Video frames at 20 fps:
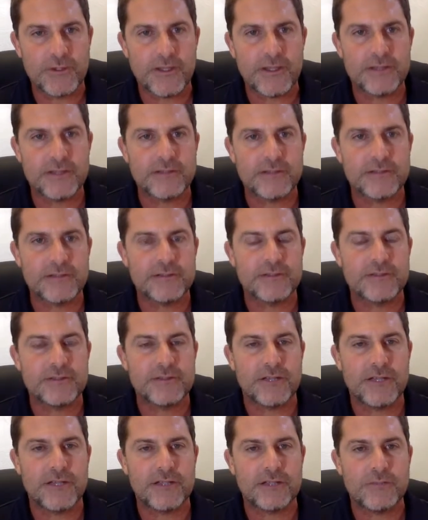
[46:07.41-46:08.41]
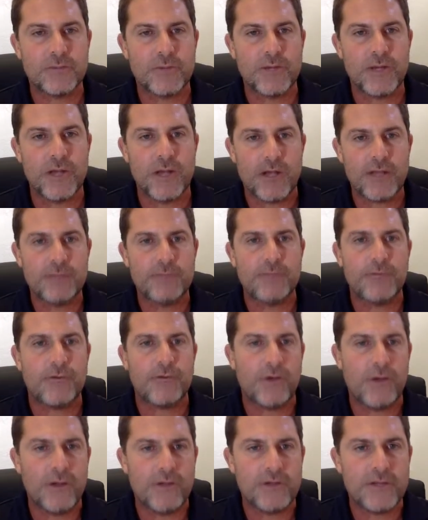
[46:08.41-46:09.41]
And when I
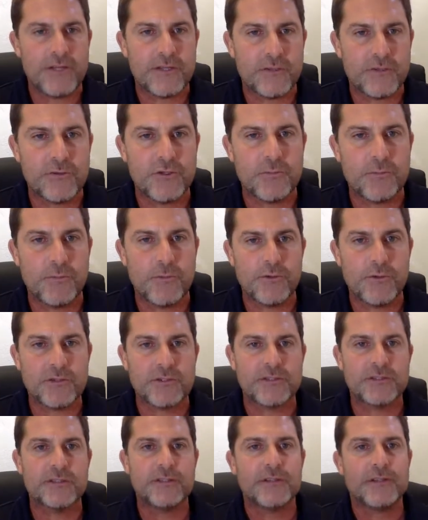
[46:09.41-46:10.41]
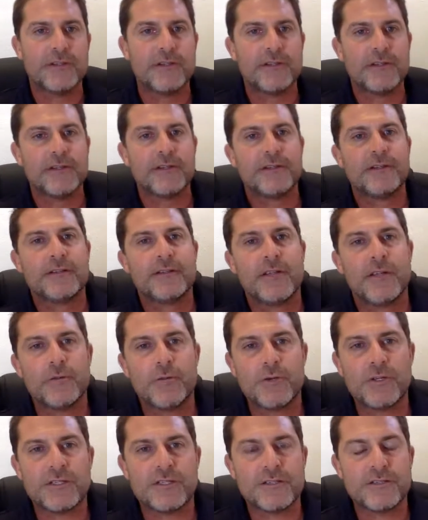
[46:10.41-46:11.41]
arrived at Groote Post,
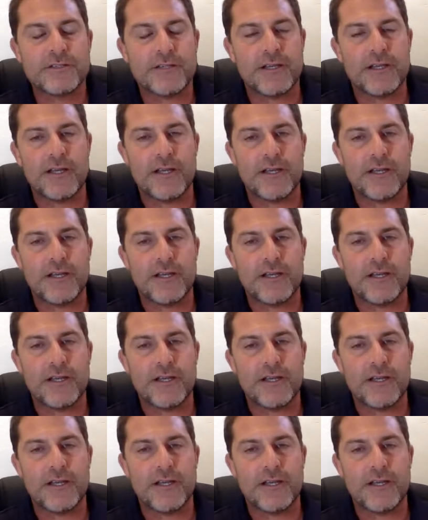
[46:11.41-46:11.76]
there was